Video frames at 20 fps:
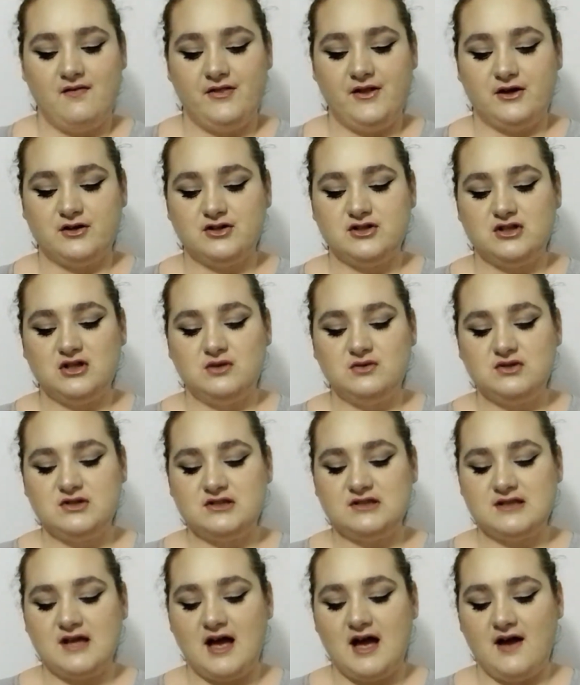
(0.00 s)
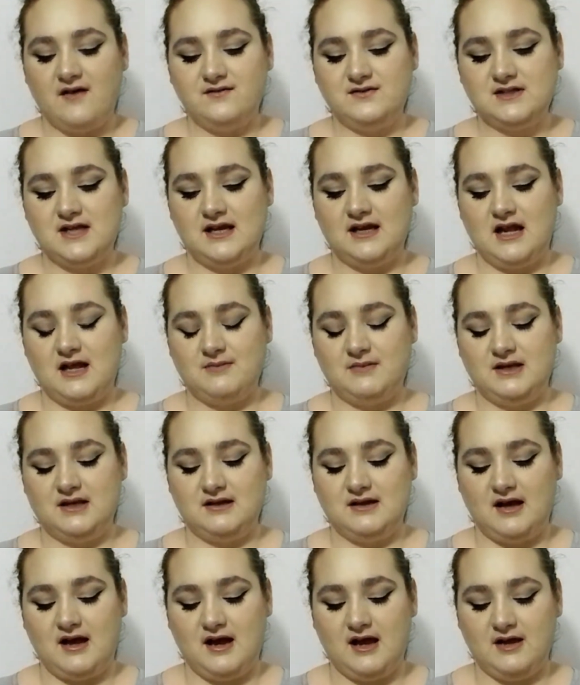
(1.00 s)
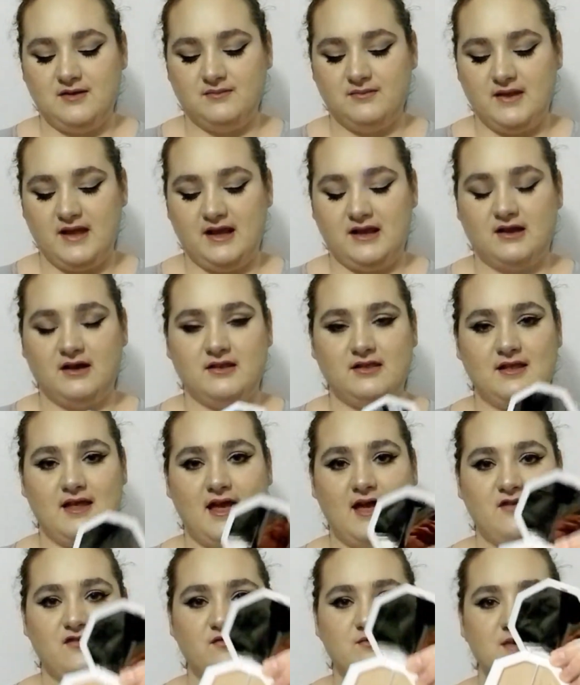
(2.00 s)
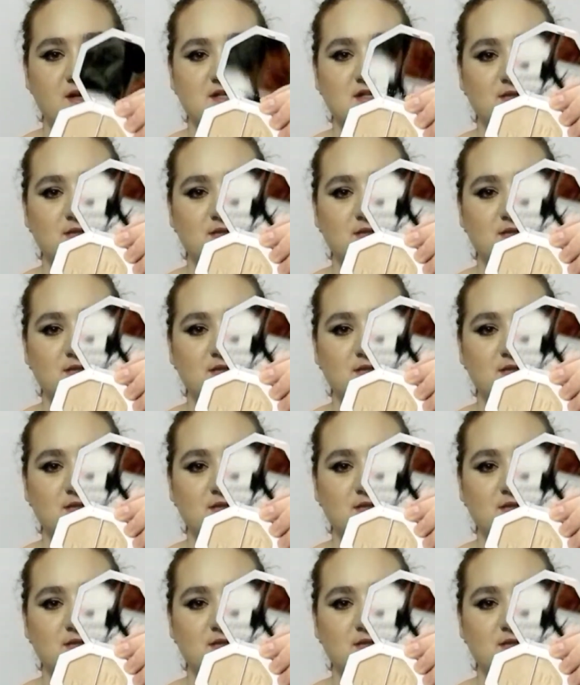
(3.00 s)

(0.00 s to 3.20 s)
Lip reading: They're so soft, and I mean, I'm like the FB